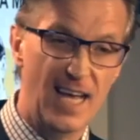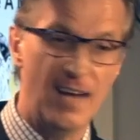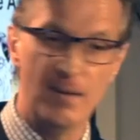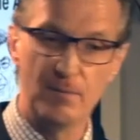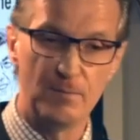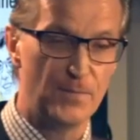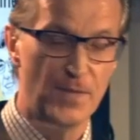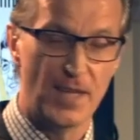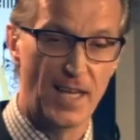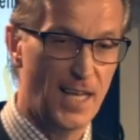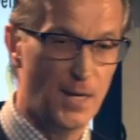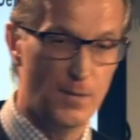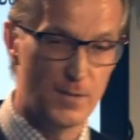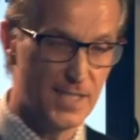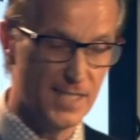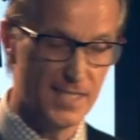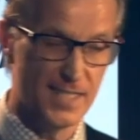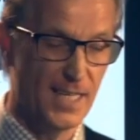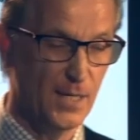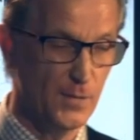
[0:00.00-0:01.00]
I
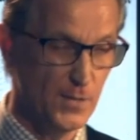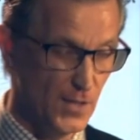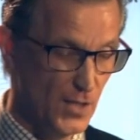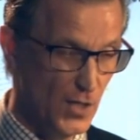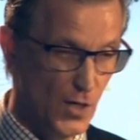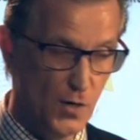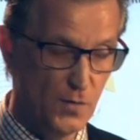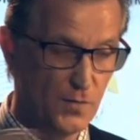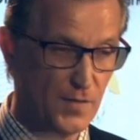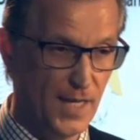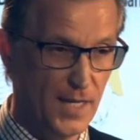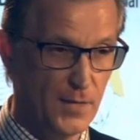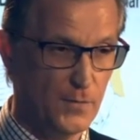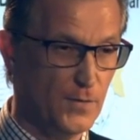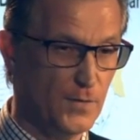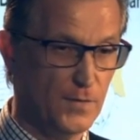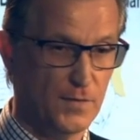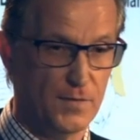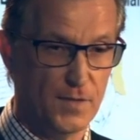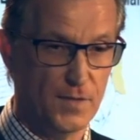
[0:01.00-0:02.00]
was a
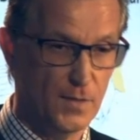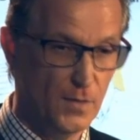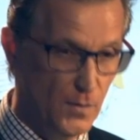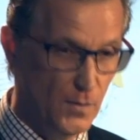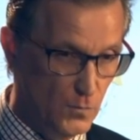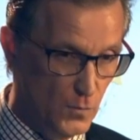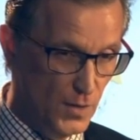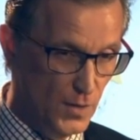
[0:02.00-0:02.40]
co-founder of